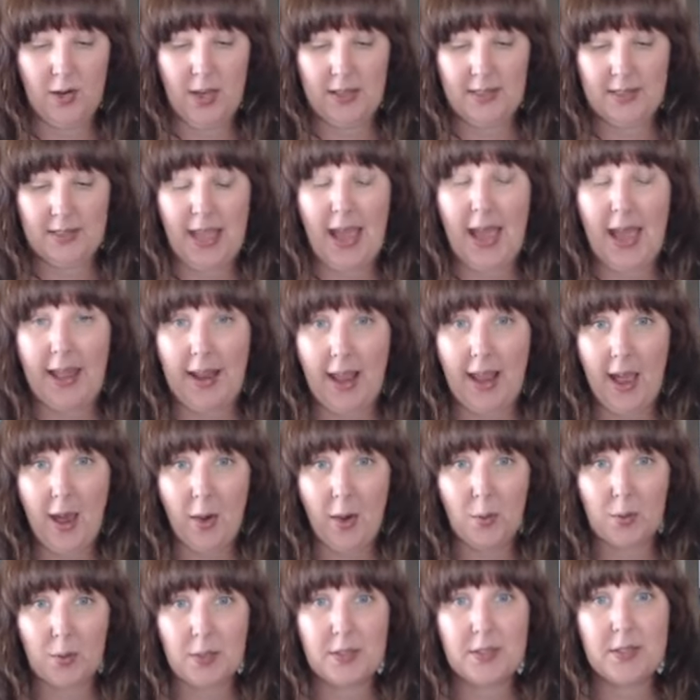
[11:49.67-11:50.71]
that
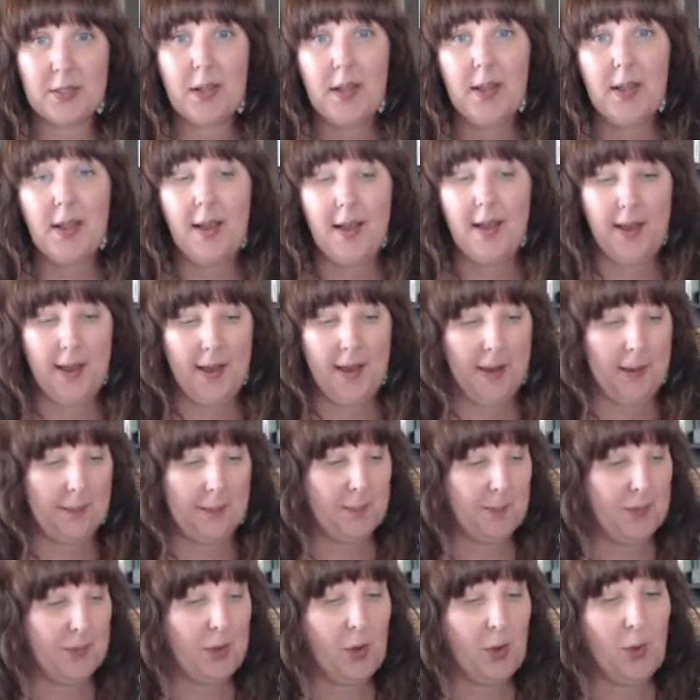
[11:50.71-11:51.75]
out.
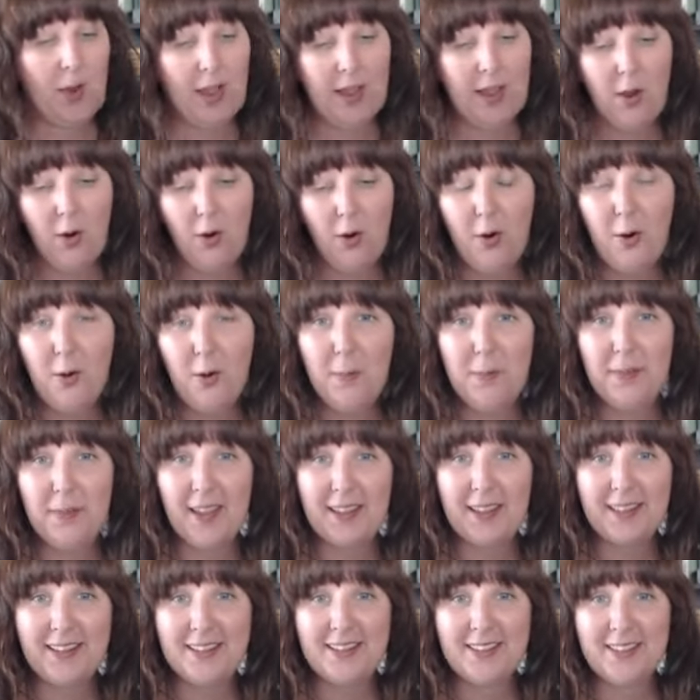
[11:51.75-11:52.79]
So I hope
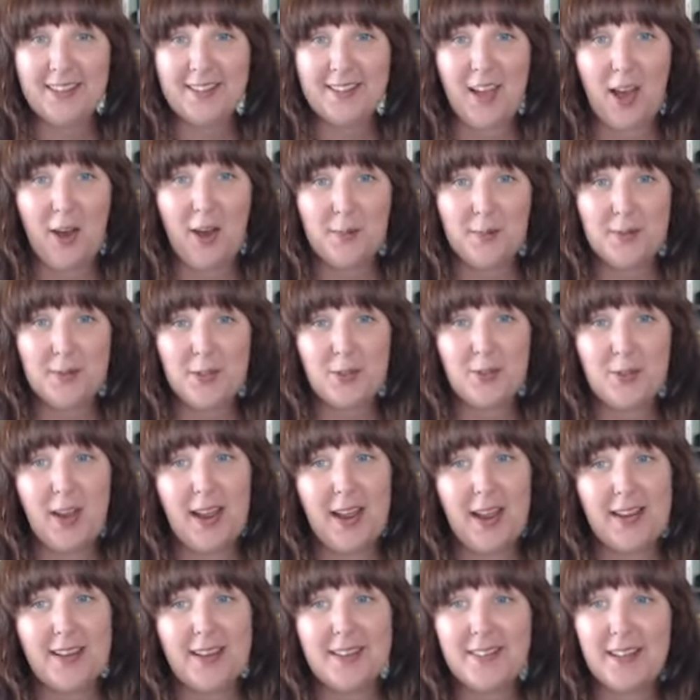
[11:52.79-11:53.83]
that this has helped you
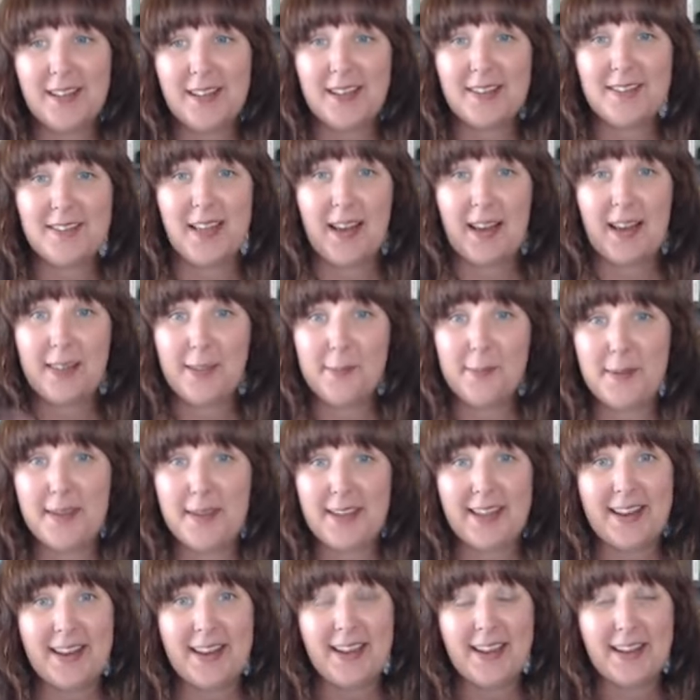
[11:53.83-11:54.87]
guys. Like I said at the
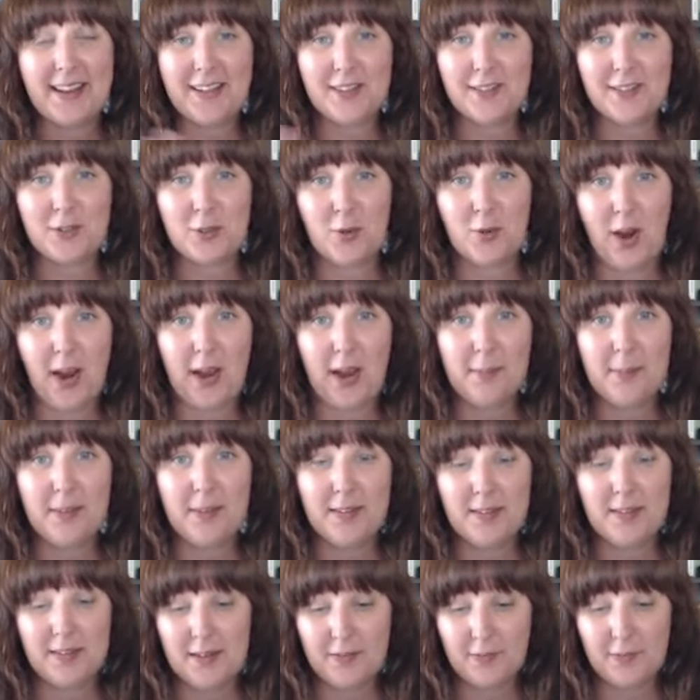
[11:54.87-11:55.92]
beginning, I described the
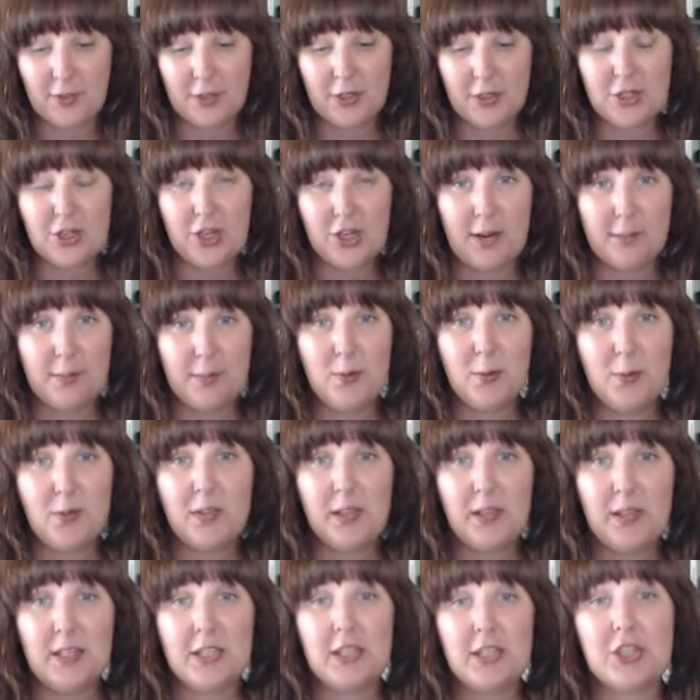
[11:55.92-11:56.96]
different shampoos and
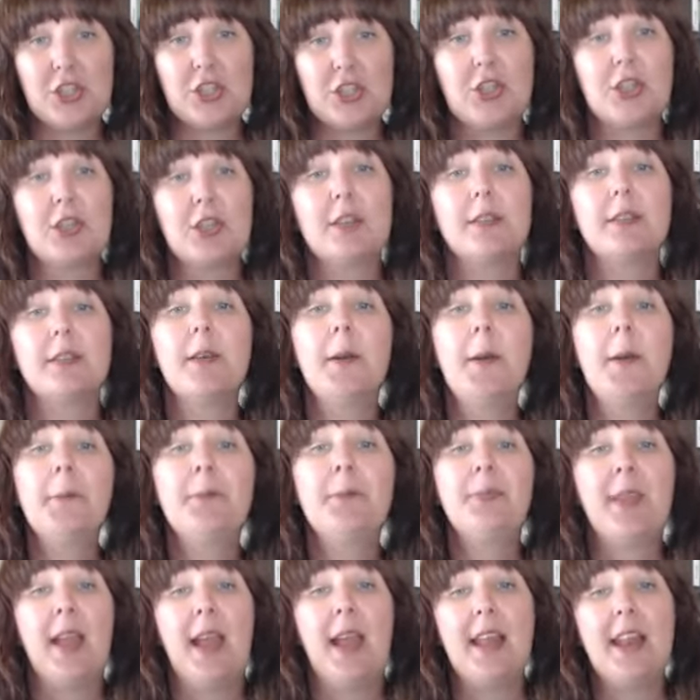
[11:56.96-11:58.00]
conditioners,
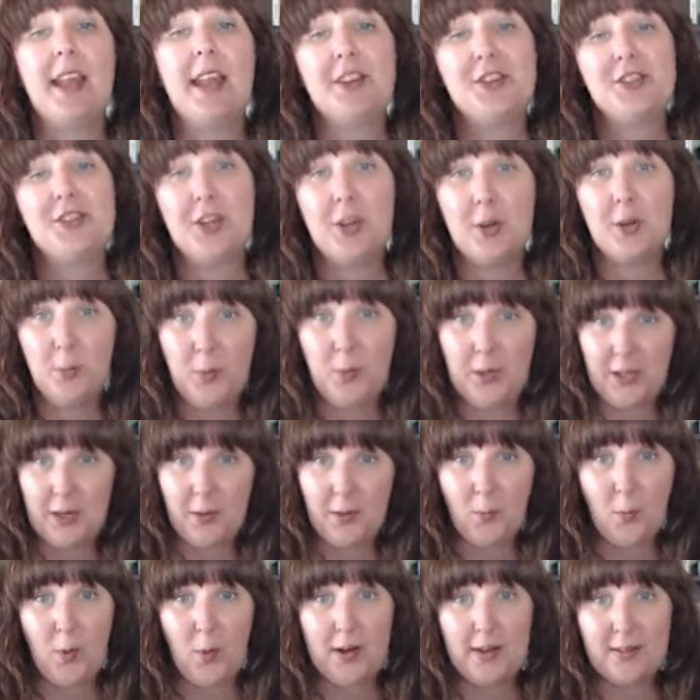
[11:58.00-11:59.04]
and I share
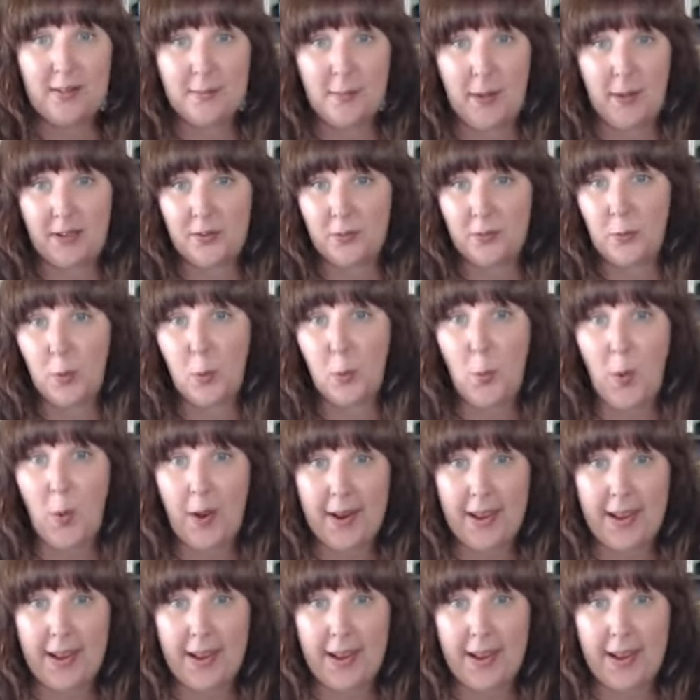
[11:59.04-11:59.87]
what is best for what